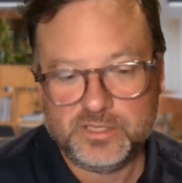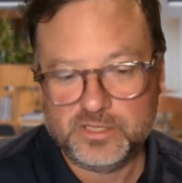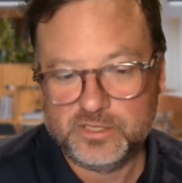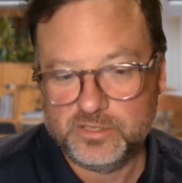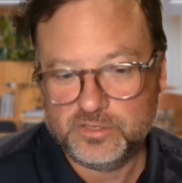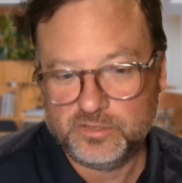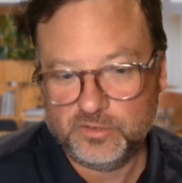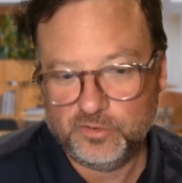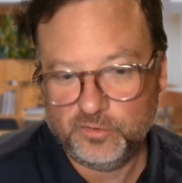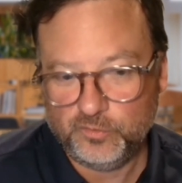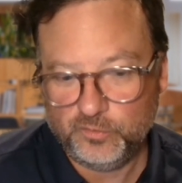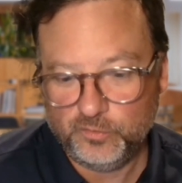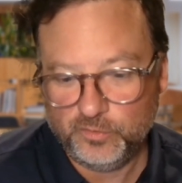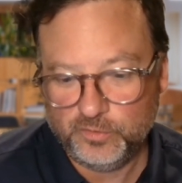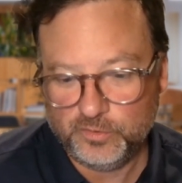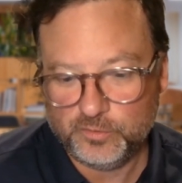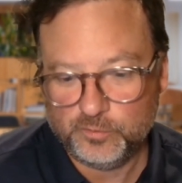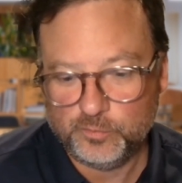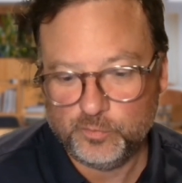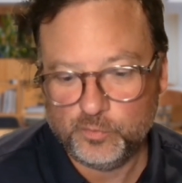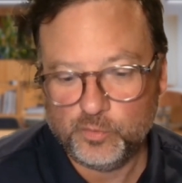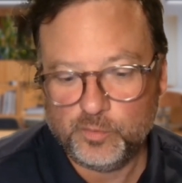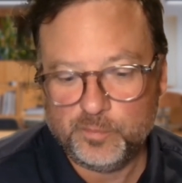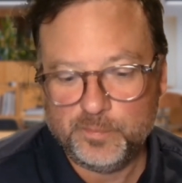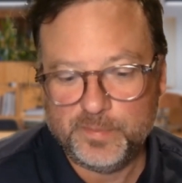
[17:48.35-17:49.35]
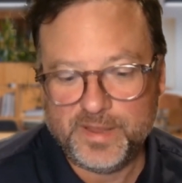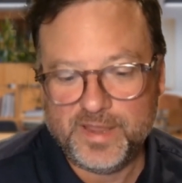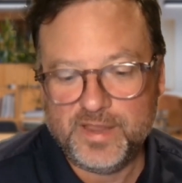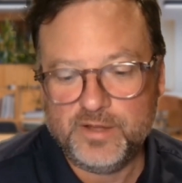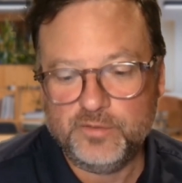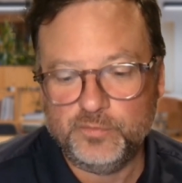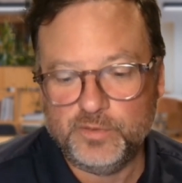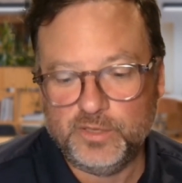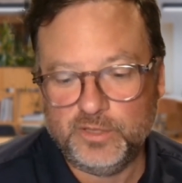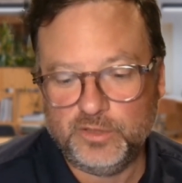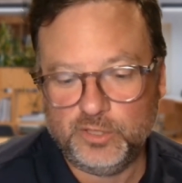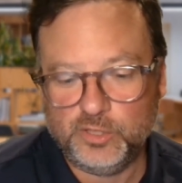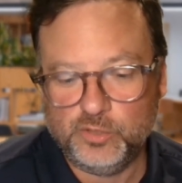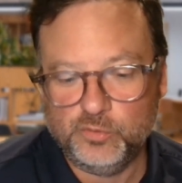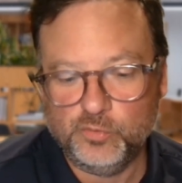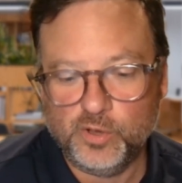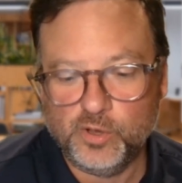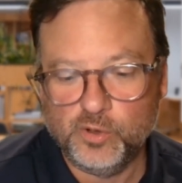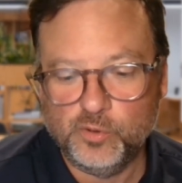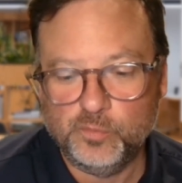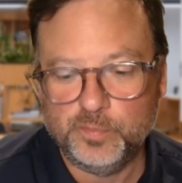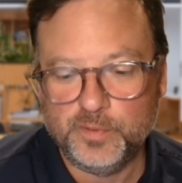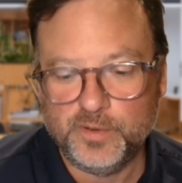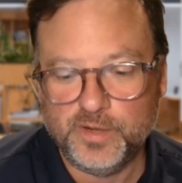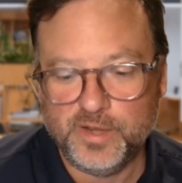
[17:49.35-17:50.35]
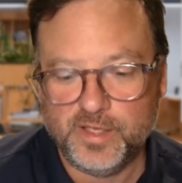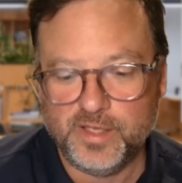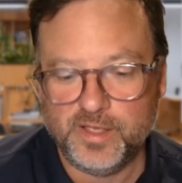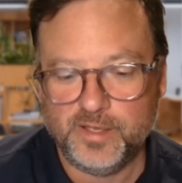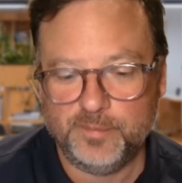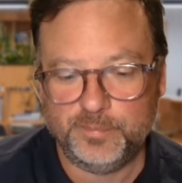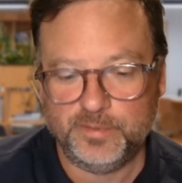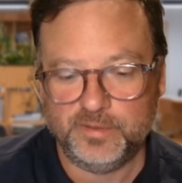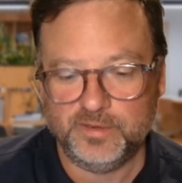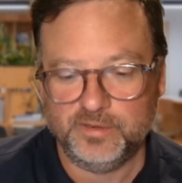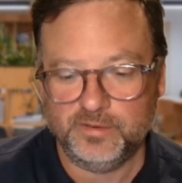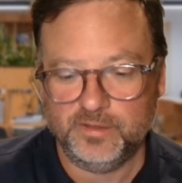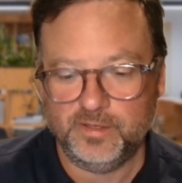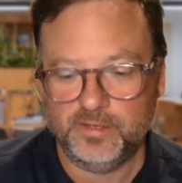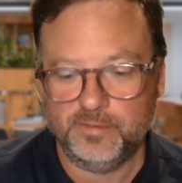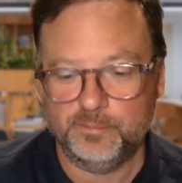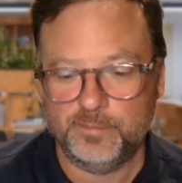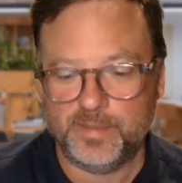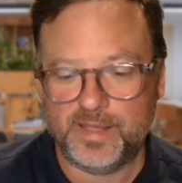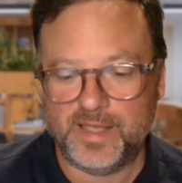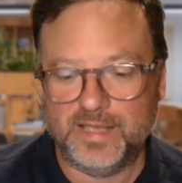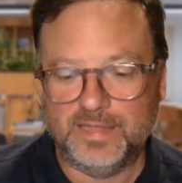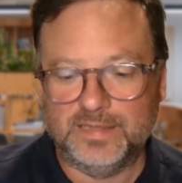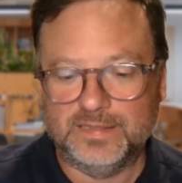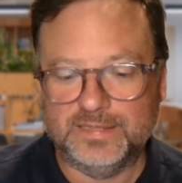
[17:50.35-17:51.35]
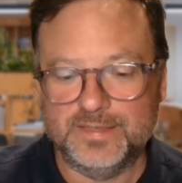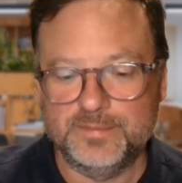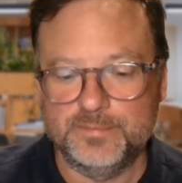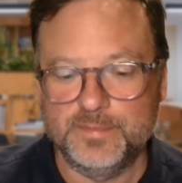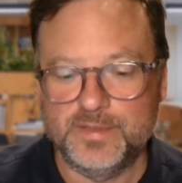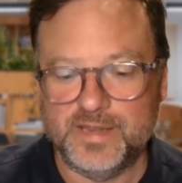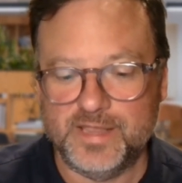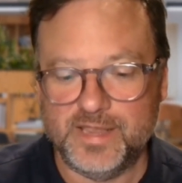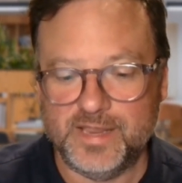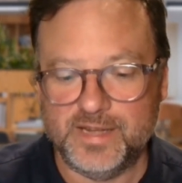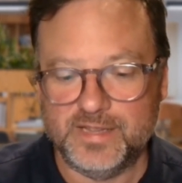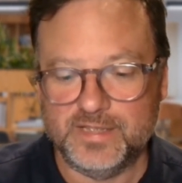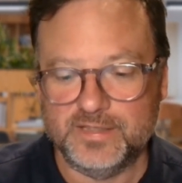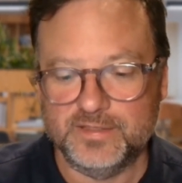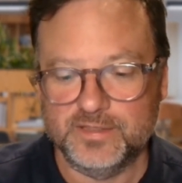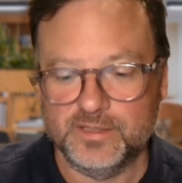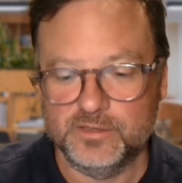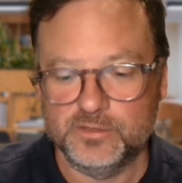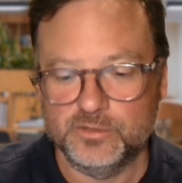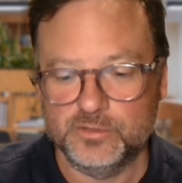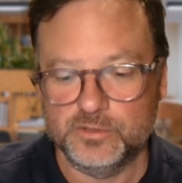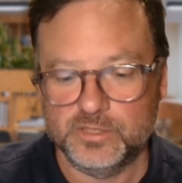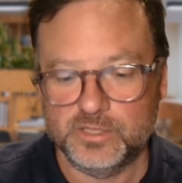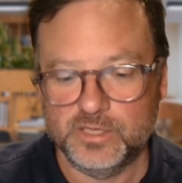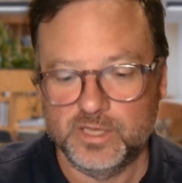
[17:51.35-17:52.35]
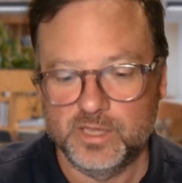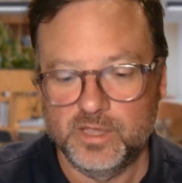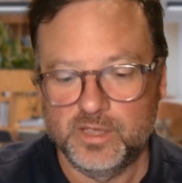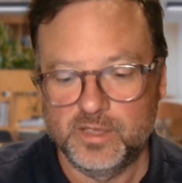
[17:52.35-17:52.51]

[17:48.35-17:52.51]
And so the more bandwidth you open up by eliminating those